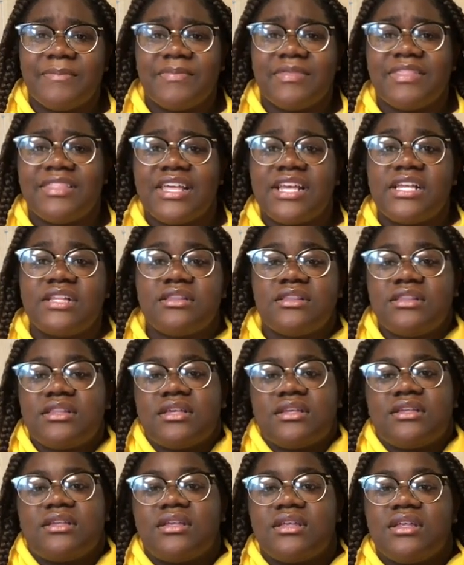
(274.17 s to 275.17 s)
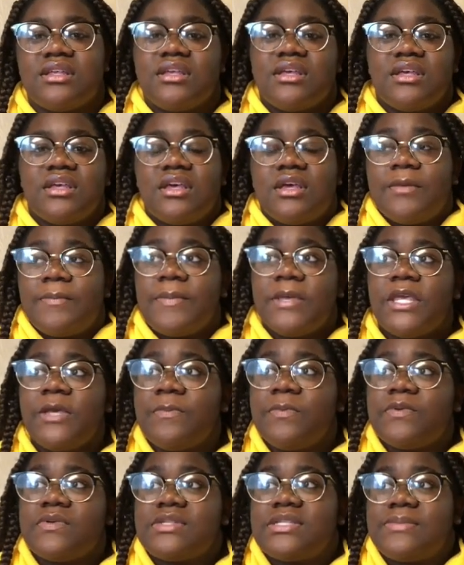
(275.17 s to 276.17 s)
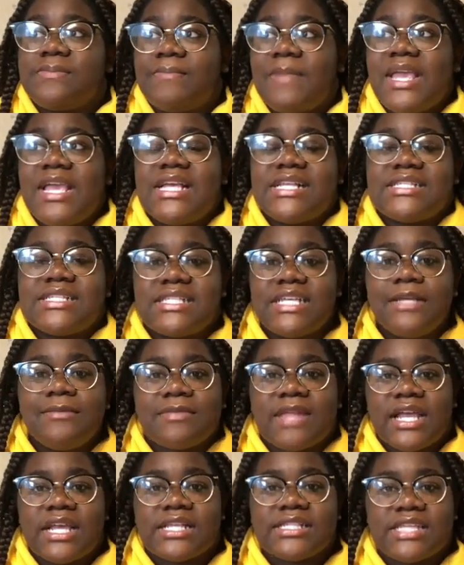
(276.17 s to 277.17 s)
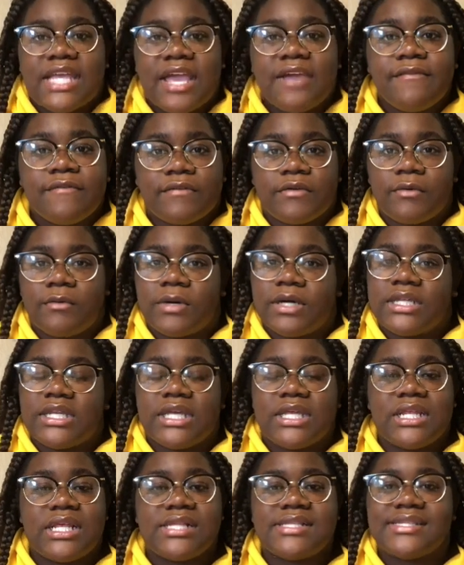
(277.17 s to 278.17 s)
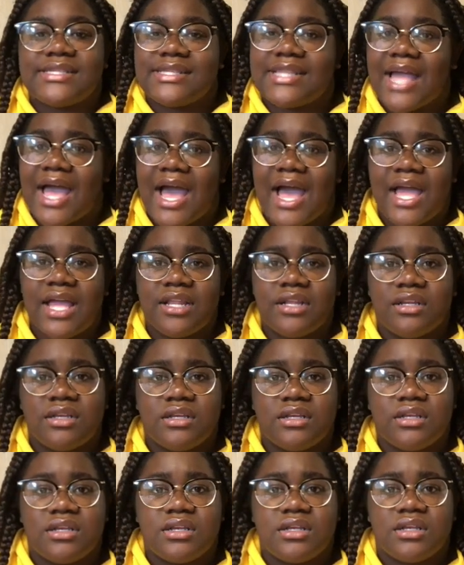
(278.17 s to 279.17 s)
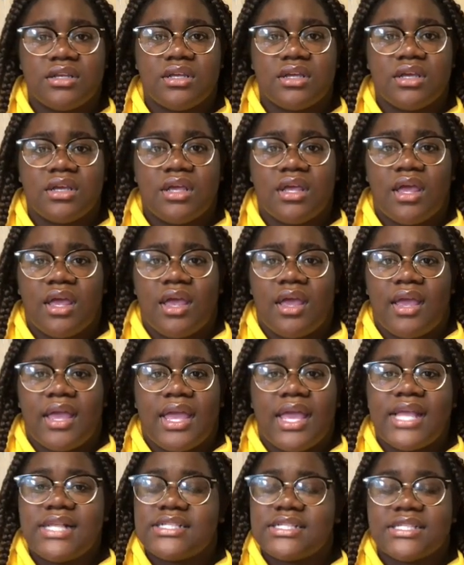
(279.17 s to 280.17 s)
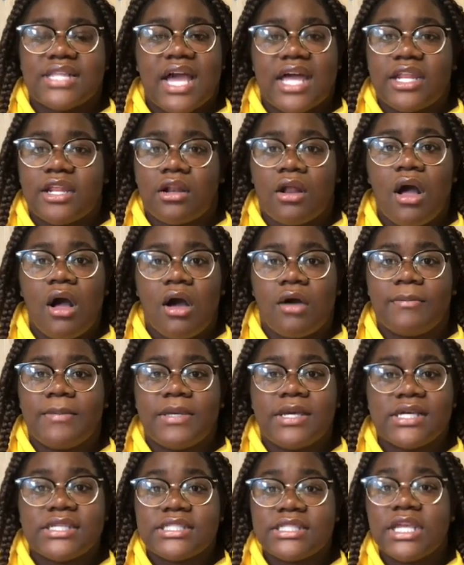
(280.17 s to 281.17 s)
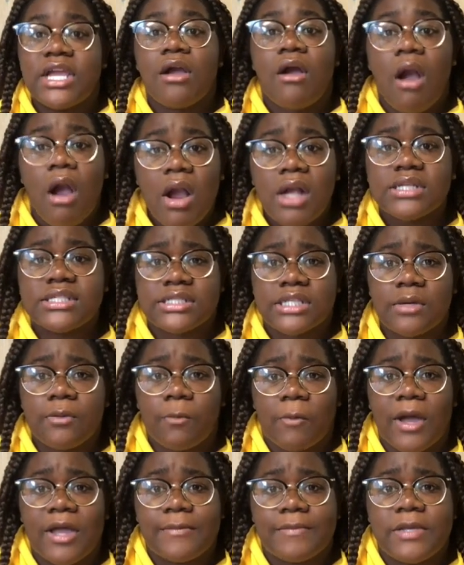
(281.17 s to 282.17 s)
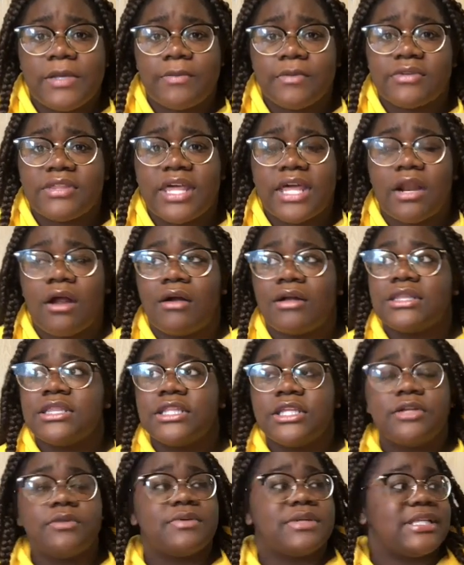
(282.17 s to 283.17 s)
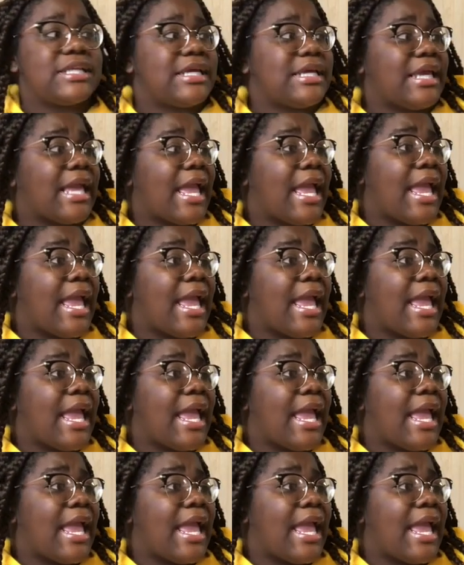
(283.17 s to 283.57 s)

they people make it seem like it's everyone, and it's not at all, because there are some white people that are literally